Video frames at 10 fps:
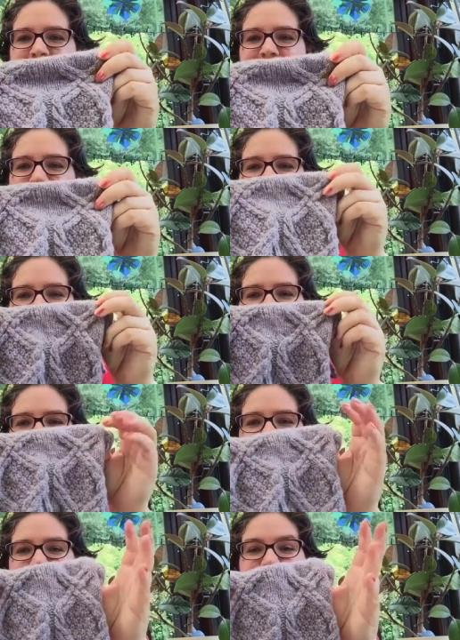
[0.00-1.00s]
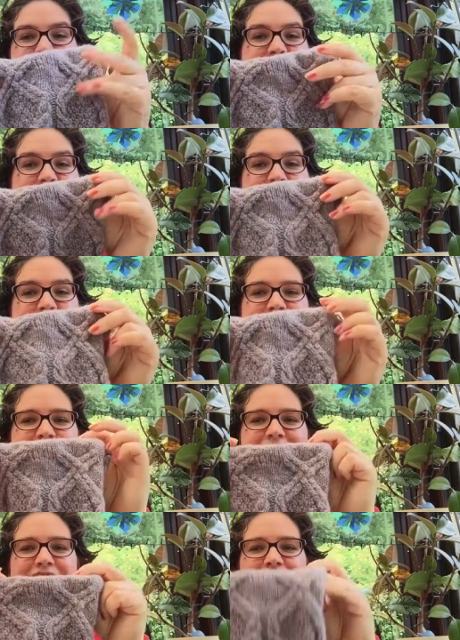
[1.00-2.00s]
have done a different
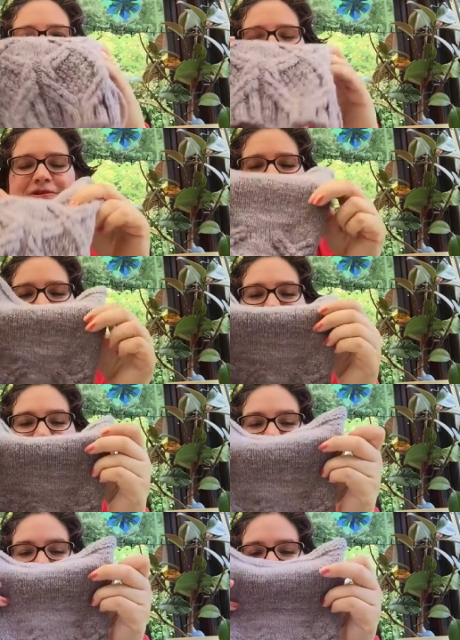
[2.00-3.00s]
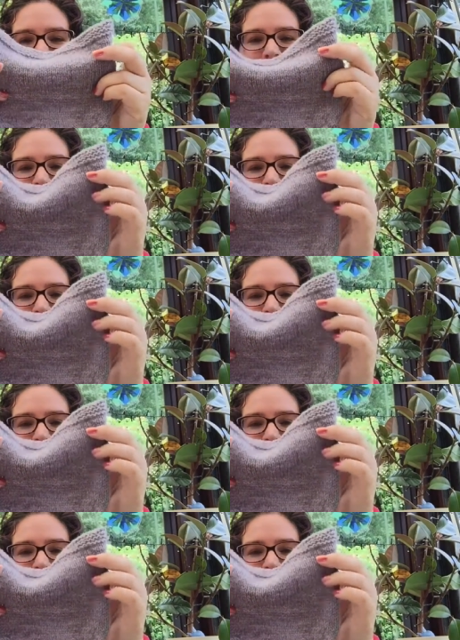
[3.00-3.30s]
size for the cable